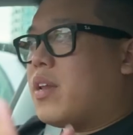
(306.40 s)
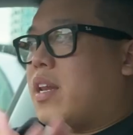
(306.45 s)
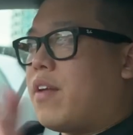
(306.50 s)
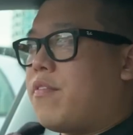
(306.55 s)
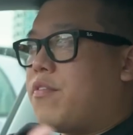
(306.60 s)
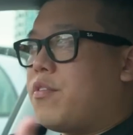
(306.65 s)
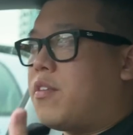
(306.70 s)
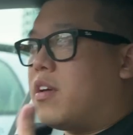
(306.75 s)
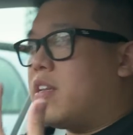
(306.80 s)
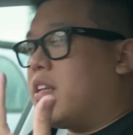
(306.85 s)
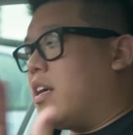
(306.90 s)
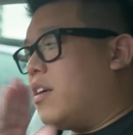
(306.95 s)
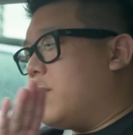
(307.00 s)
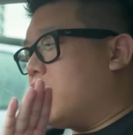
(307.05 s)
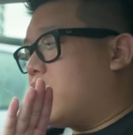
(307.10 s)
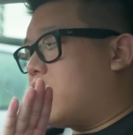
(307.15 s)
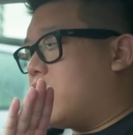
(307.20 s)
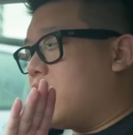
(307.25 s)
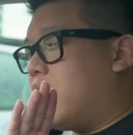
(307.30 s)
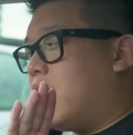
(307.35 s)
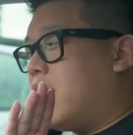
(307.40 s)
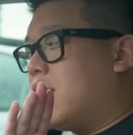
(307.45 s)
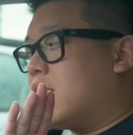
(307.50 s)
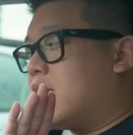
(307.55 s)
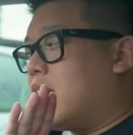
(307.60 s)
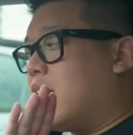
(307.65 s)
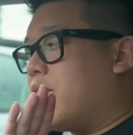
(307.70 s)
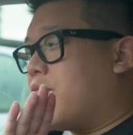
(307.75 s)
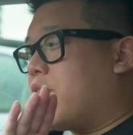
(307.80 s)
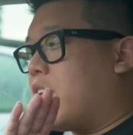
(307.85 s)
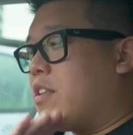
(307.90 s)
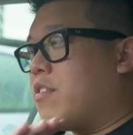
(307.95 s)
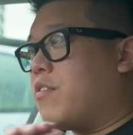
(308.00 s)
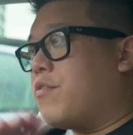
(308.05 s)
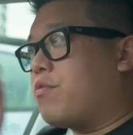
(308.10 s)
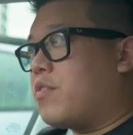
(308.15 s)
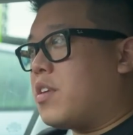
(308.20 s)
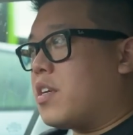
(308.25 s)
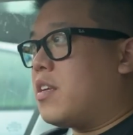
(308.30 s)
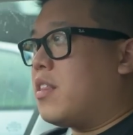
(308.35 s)
when everyone else still has that and
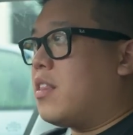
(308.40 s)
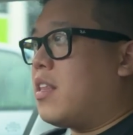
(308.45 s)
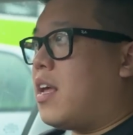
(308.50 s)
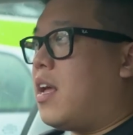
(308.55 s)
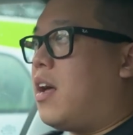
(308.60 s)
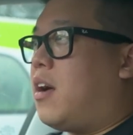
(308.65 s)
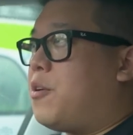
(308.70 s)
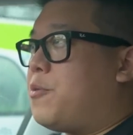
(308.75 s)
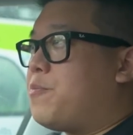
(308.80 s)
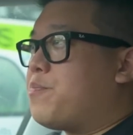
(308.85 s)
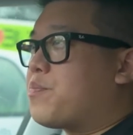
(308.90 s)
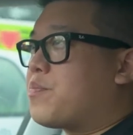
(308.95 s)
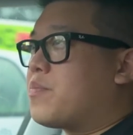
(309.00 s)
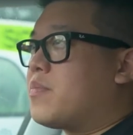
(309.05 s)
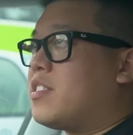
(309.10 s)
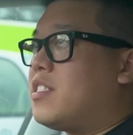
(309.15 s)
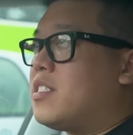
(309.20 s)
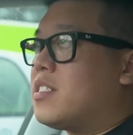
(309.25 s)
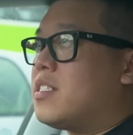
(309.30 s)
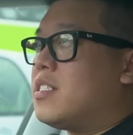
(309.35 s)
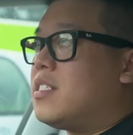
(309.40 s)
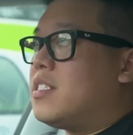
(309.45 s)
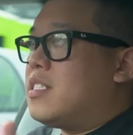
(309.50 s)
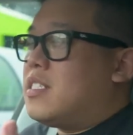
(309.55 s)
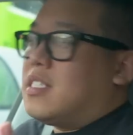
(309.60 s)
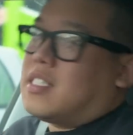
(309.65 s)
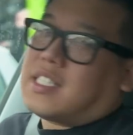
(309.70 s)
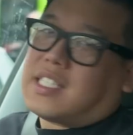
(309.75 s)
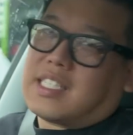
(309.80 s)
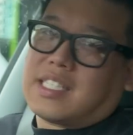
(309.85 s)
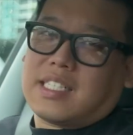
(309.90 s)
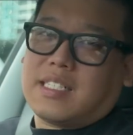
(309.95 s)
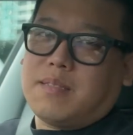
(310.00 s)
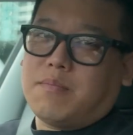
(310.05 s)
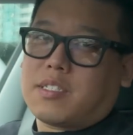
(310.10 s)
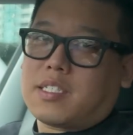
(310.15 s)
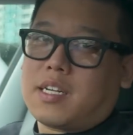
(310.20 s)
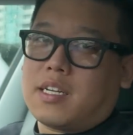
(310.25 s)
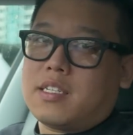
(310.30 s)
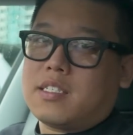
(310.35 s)
you've taken that out,
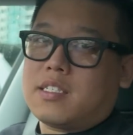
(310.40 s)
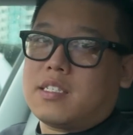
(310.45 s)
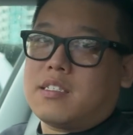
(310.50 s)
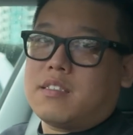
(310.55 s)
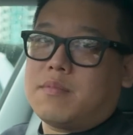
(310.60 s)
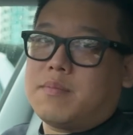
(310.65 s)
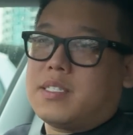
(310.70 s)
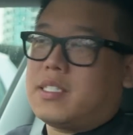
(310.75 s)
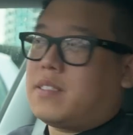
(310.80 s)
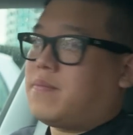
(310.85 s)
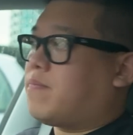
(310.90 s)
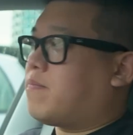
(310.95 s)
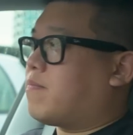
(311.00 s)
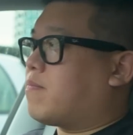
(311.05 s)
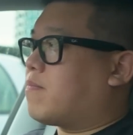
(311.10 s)
seems kind of a little bit